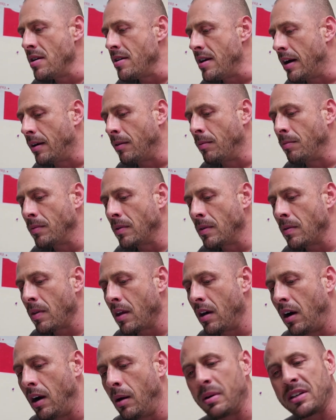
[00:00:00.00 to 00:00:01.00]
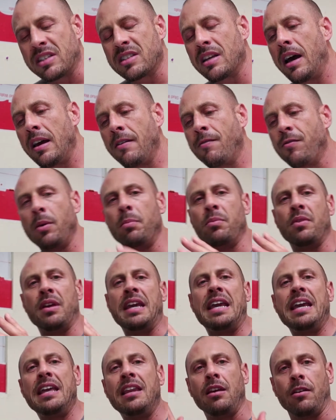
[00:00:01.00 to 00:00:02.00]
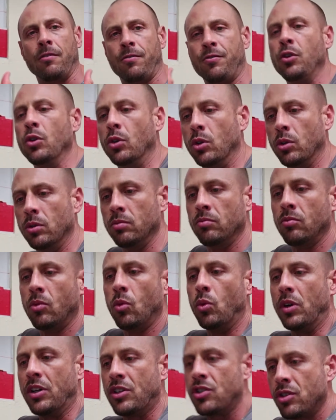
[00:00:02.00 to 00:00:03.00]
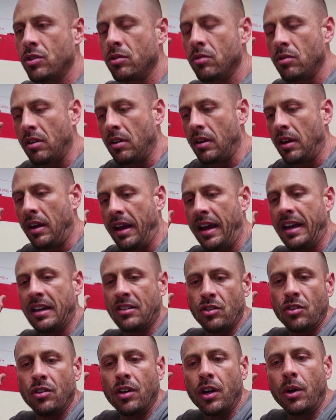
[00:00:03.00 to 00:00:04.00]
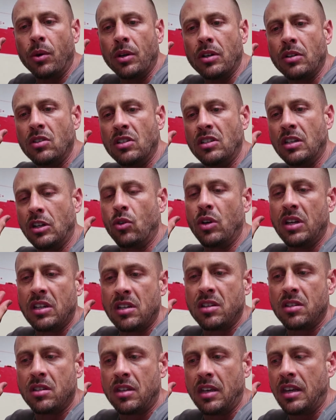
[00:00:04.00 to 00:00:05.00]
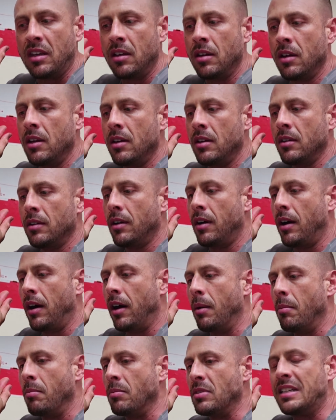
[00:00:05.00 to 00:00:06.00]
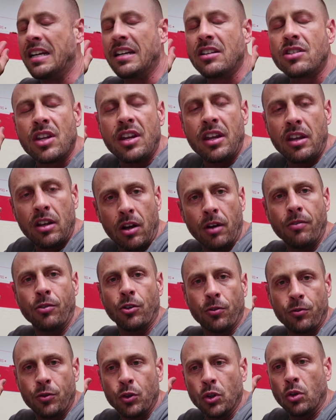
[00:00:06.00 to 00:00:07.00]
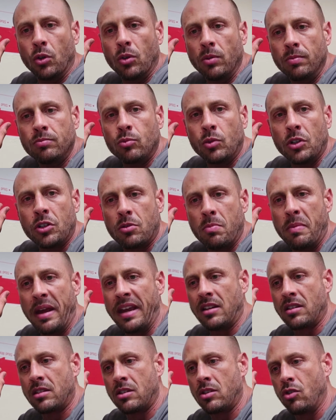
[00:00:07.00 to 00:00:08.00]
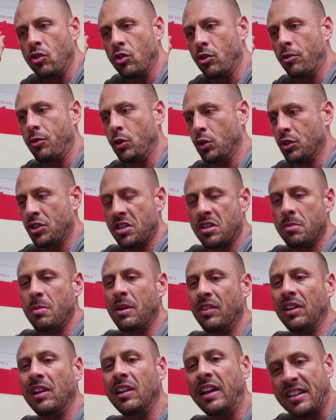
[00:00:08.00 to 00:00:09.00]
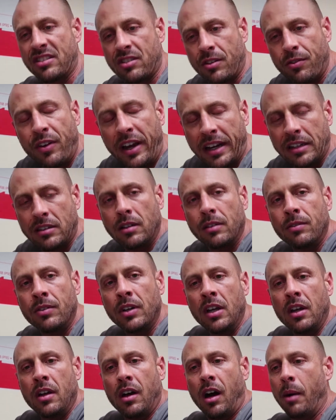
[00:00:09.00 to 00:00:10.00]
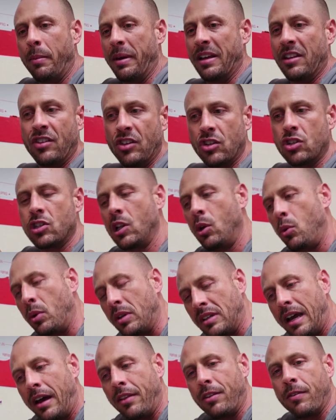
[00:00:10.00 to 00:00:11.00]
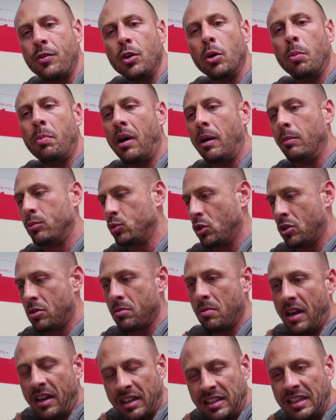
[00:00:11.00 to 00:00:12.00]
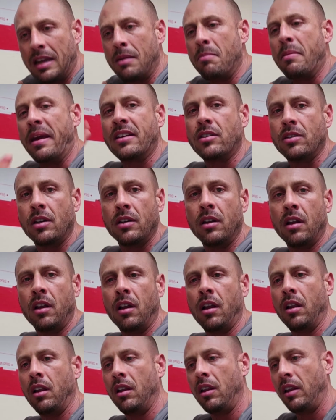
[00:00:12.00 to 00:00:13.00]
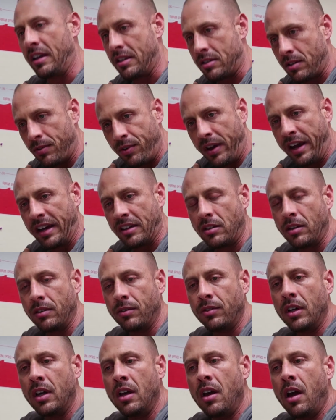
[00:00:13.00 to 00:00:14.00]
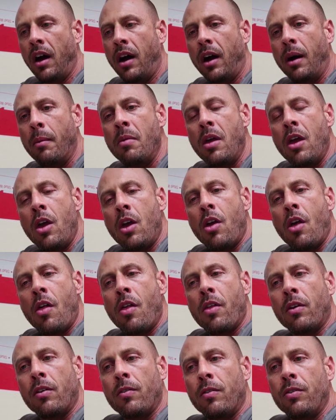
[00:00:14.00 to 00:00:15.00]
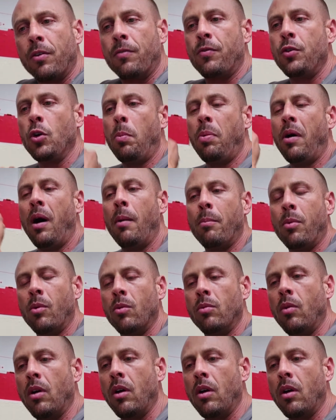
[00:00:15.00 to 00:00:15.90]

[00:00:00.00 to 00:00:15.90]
Now, uh, aside from heating fuel, which, as you know, it decreases the um, density of your fuel, which makes your fuel system even less effective, um, and then slowing down the fuel pumps, which again makes it less effective. Um, the fuel pump